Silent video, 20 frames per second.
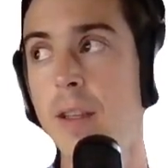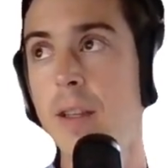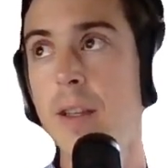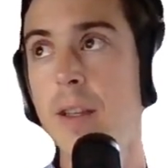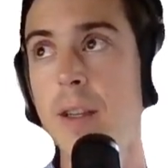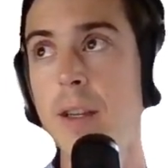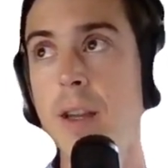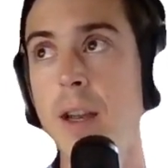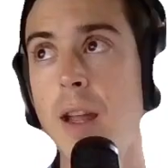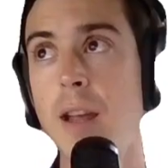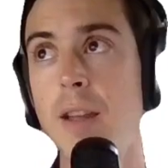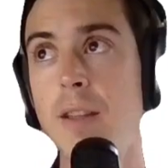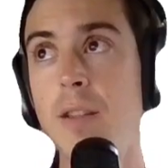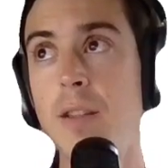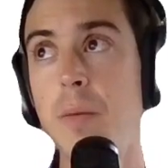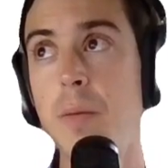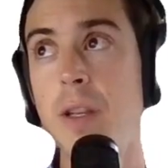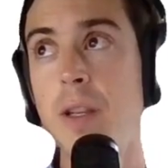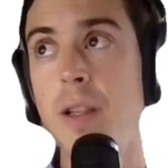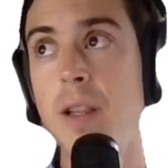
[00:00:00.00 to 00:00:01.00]
It has to
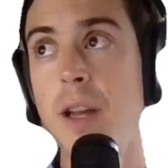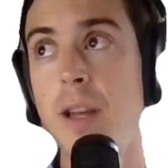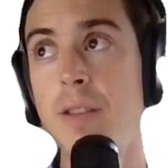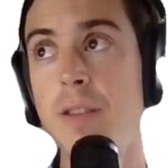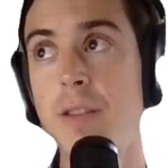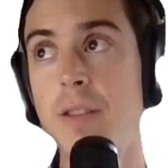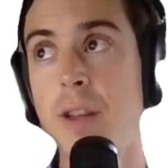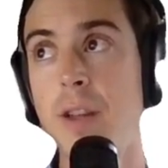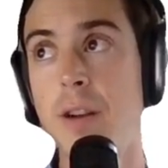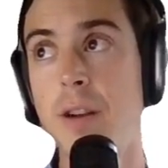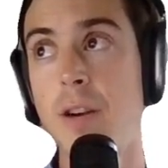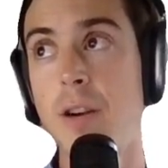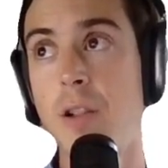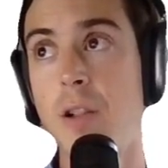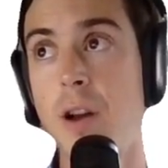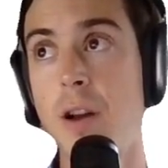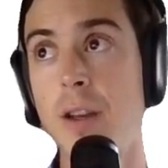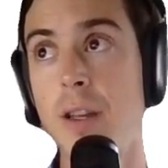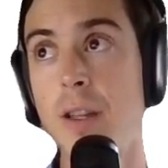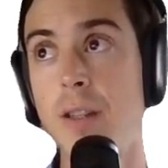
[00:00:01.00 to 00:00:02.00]
be less than our
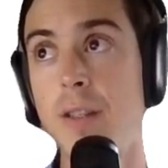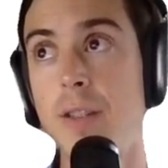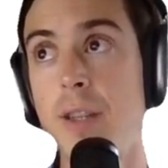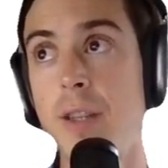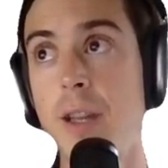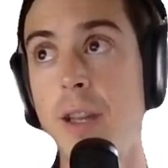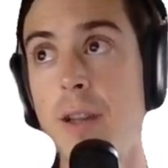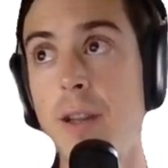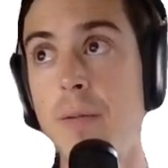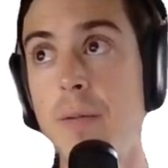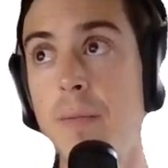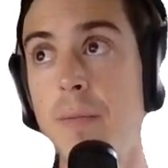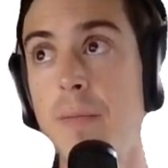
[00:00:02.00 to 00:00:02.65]
login date,